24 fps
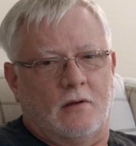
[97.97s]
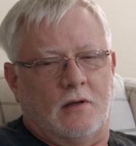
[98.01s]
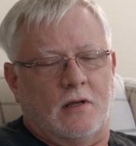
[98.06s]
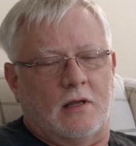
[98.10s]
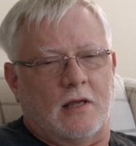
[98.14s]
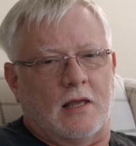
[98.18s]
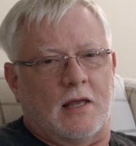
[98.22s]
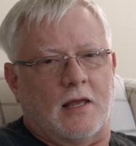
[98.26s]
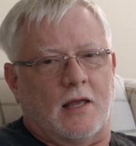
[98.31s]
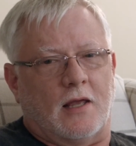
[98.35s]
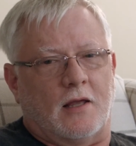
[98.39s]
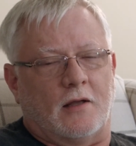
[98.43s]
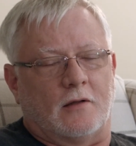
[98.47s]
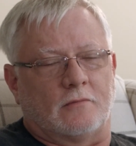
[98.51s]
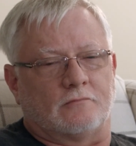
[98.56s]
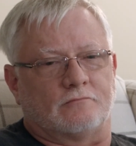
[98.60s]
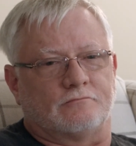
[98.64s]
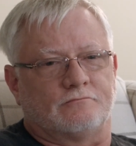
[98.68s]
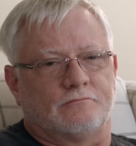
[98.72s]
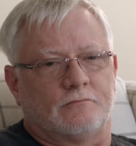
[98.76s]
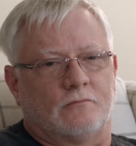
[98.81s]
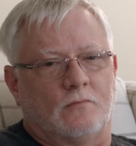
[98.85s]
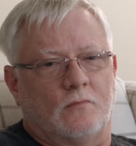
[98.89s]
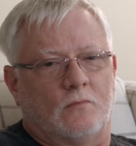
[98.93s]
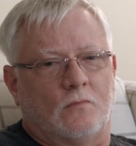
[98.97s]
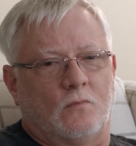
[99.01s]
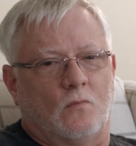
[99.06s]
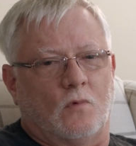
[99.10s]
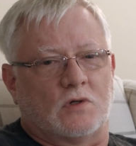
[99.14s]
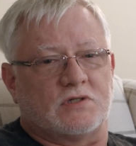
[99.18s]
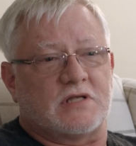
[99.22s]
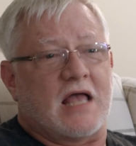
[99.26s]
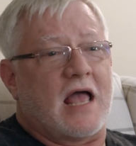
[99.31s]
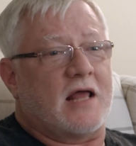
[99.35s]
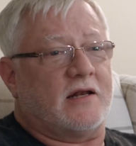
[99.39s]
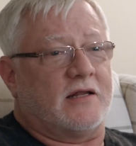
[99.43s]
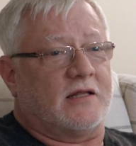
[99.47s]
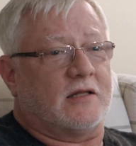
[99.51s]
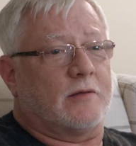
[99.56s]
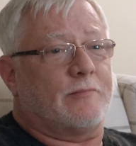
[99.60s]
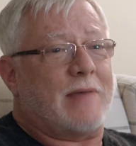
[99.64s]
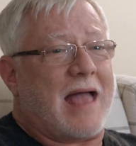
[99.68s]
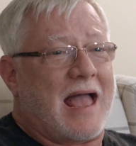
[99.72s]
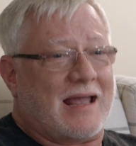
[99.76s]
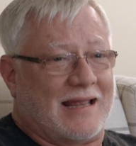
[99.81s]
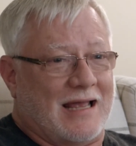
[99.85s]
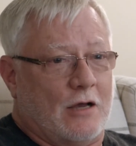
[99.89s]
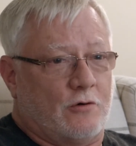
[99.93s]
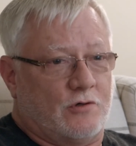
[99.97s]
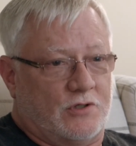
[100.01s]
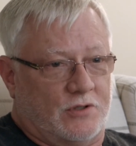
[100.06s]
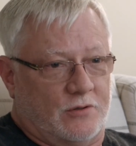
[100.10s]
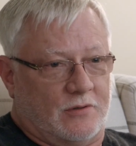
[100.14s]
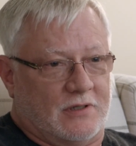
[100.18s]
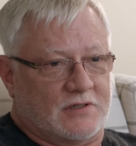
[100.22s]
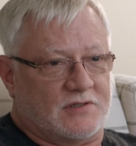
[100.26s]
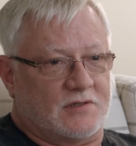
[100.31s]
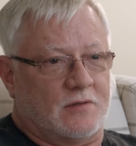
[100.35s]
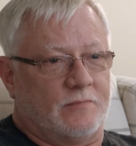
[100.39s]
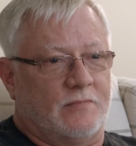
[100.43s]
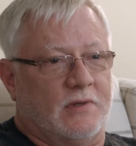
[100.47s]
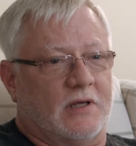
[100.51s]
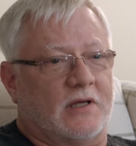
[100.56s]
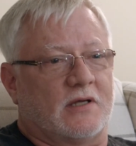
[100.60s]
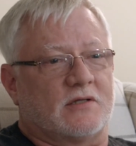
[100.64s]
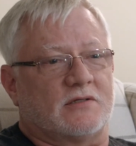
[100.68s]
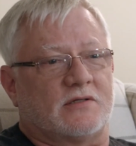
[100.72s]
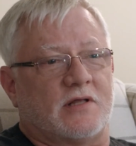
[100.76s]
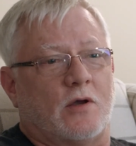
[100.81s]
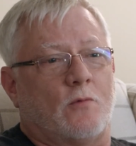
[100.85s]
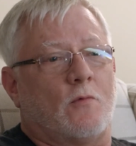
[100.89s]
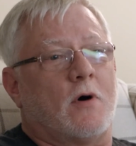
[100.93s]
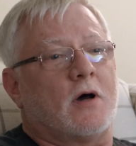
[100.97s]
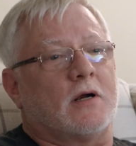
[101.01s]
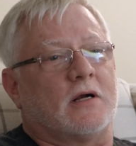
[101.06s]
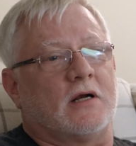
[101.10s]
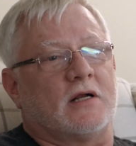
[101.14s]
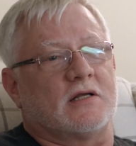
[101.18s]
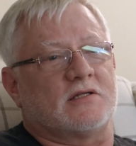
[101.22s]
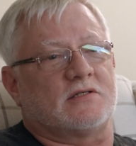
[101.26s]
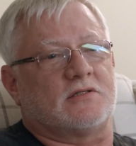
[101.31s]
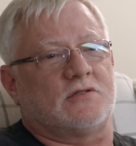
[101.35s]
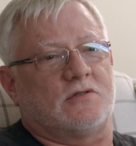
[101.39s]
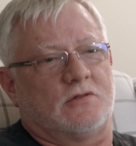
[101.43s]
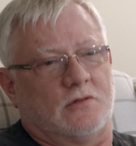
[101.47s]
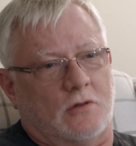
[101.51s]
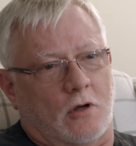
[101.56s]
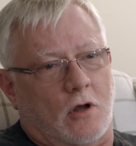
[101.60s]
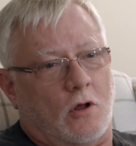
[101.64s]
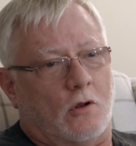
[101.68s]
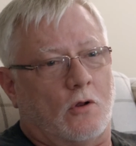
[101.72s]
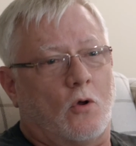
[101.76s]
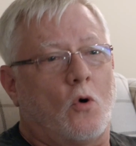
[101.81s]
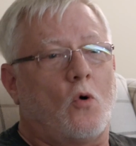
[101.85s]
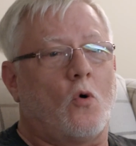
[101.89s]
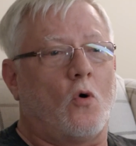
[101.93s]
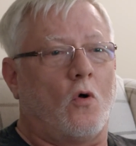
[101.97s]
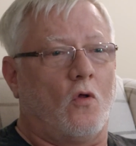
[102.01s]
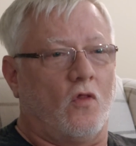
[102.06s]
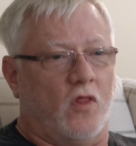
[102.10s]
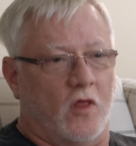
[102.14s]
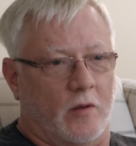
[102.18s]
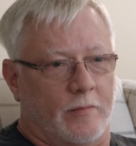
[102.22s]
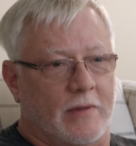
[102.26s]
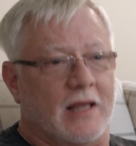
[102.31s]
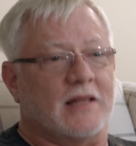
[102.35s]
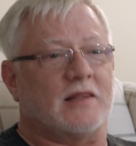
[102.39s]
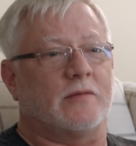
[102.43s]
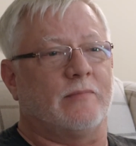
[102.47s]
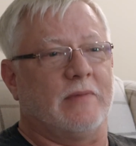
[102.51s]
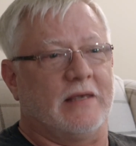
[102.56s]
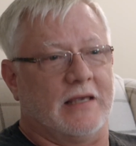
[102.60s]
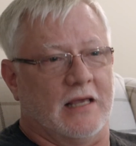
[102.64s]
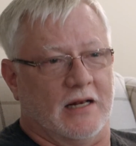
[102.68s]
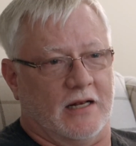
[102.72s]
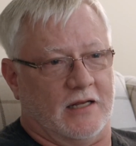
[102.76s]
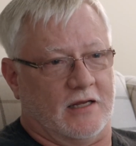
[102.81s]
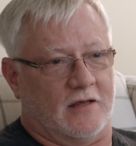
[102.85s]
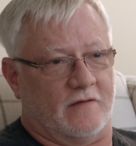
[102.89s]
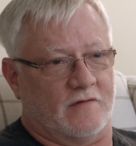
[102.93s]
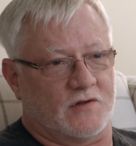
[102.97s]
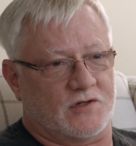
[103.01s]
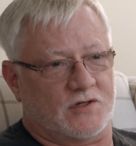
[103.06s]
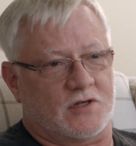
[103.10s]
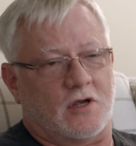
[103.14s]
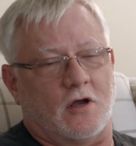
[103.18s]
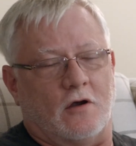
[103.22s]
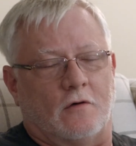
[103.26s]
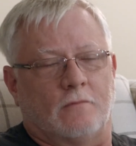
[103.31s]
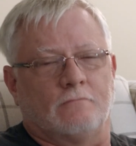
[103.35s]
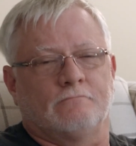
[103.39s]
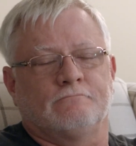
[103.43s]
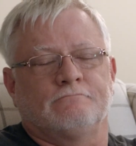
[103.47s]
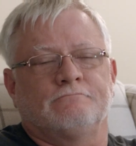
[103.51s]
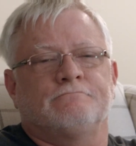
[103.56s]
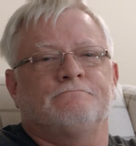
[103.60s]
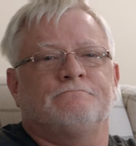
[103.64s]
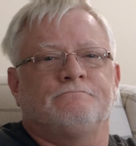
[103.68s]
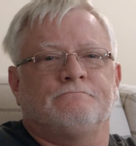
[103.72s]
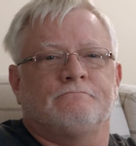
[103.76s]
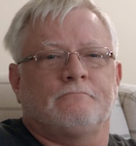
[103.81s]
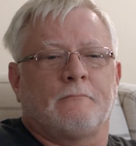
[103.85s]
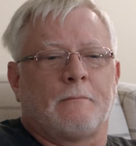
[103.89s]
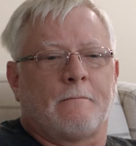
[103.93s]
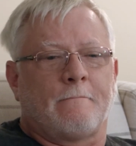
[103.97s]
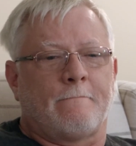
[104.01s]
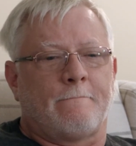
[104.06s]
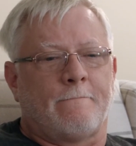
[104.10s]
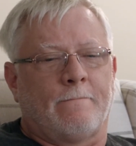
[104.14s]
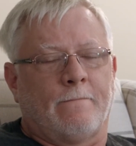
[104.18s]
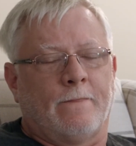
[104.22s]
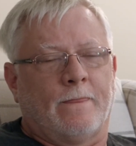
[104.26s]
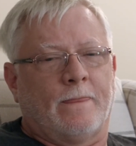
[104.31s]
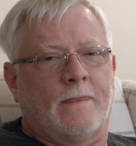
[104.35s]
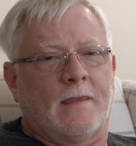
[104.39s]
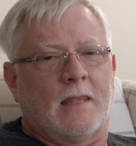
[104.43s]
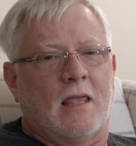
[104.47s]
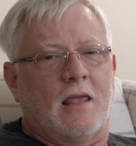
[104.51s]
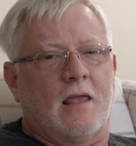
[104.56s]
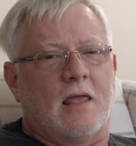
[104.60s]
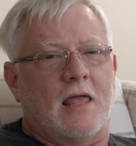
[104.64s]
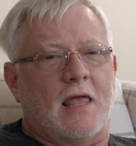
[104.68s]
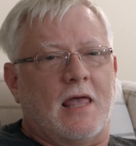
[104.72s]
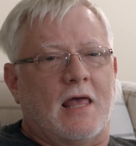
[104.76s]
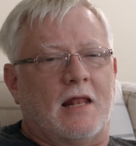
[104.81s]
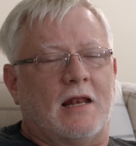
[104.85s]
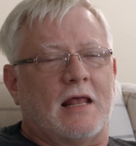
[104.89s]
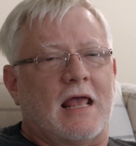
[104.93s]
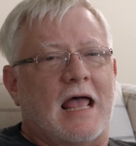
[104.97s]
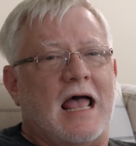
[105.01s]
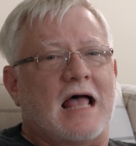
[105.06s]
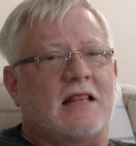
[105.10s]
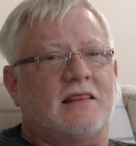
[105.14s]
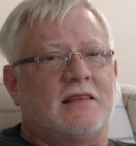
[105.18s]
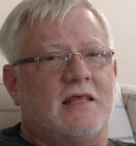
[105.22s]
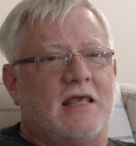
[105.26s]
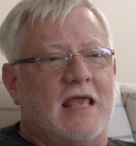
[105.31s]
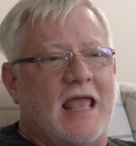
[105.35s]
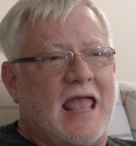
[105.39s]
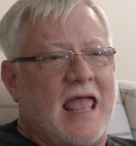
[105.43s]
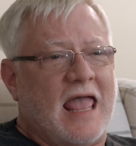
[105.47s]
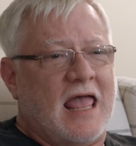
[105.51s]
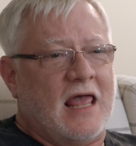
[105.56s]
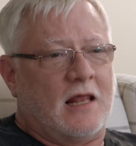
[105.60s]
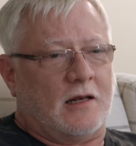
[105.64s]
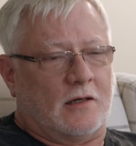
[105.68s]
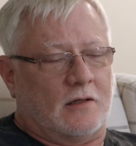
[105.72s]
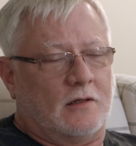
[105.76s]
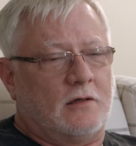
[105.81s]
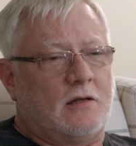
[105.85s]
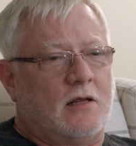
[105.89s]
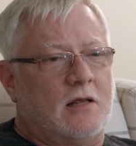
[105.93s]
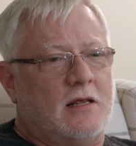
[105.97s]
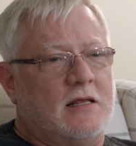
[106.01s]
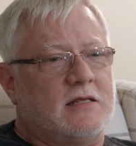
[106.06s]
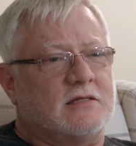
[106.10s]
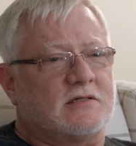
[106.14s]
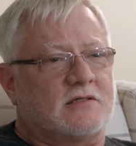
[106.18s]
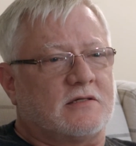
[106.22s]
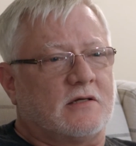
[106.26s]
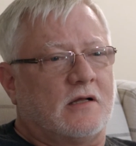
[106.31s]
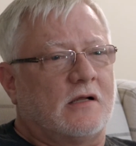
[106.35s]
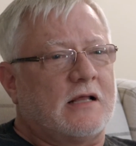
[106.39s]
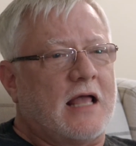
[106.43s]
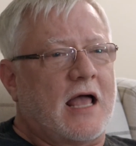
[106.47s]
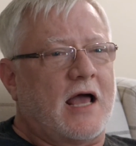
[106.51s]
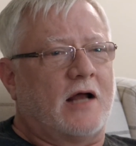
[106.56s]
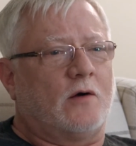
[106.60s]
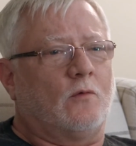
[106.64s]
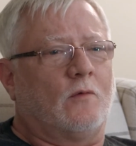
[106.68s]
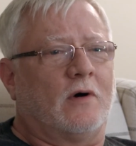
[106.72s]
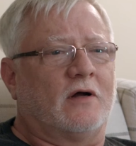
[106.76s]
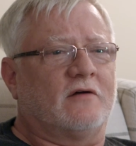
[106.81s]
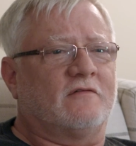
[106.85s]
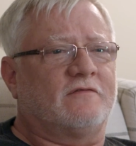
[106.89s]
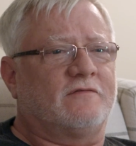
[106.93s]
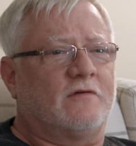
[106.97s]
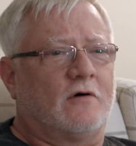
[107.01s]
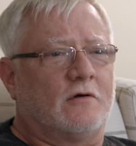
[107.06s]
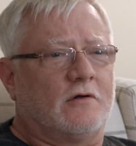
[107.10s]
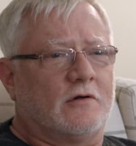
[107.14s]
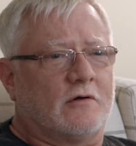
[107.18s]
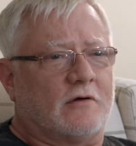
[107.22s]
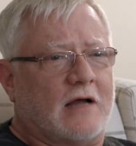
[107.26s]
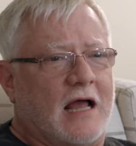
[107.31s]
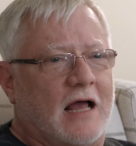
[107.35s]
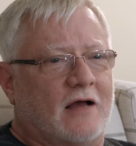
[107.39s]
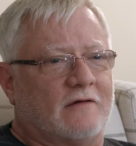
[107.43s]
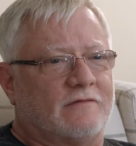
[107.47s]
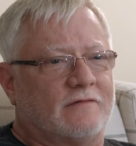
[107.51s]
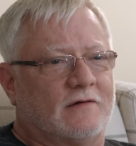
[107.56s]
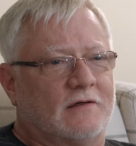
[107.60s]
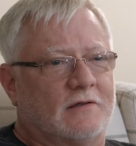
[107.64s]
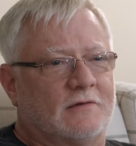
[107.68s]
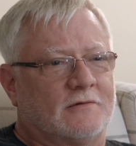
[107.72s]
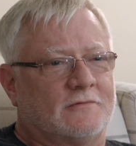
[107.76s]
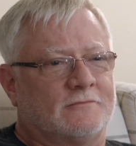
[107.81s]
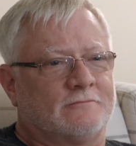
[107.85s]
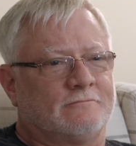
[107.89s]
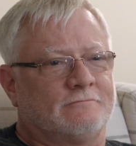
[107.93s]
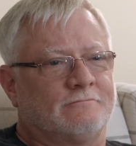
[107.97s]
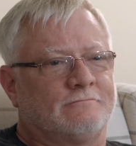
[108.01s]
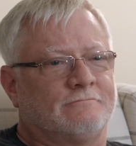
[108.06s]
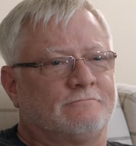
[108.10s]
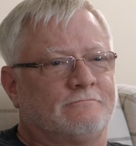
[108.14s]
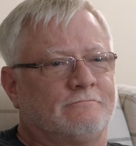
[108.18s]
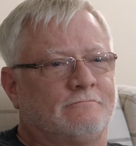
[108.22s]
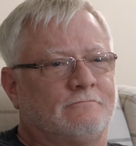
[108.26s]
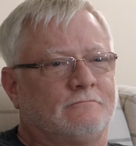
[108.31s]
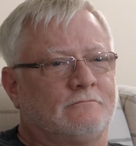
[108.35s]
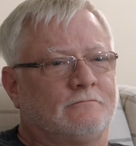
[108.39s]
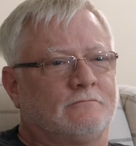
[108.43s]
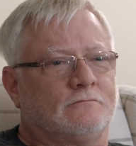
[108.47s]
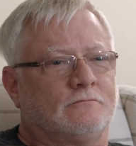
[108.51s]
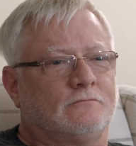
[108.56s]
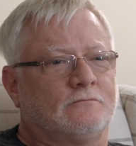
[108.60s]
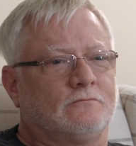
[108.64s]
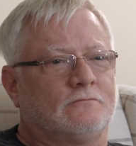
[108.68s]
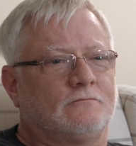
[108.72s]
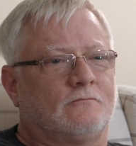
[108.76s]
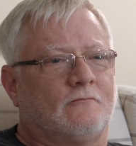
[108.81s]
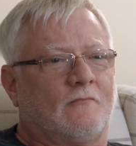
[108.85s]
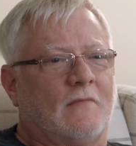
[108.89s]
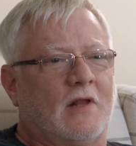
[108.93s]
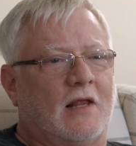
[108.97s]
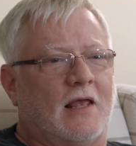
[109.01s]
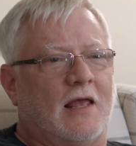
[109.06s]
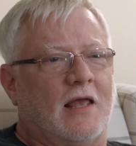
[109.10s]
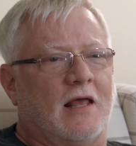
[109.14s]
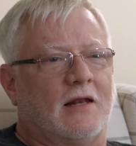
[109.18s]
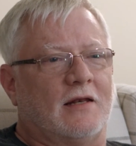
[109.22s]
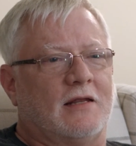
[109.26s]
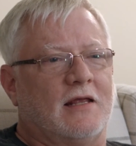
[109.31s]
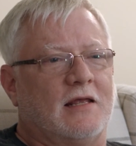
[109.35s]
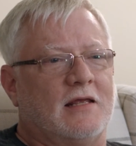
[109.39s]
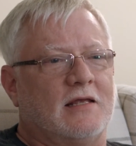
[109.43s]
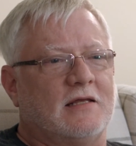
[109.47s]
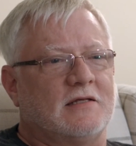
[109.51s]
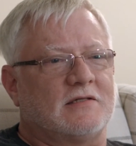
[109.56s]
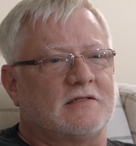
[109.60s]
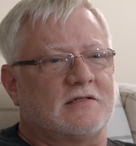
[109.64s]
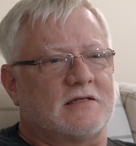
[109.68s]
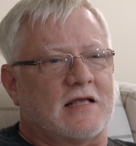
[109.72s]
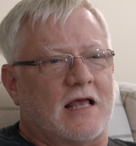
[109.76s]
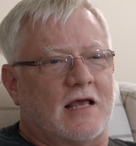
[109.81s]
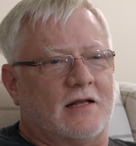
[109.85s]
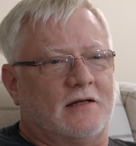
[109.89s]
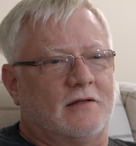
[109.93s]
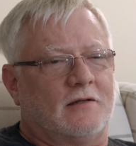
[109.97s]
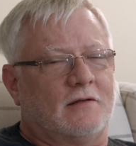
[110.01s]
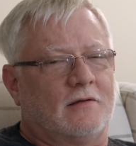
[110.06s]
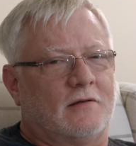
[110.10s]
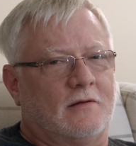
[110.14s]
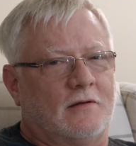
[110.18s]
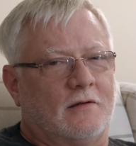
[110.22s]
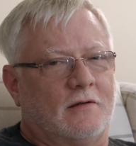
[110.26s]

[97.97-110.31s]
was handing them back out to us because they wanted us to all hold them at the beginning of the show. And at the end, he still had one photograph. And he said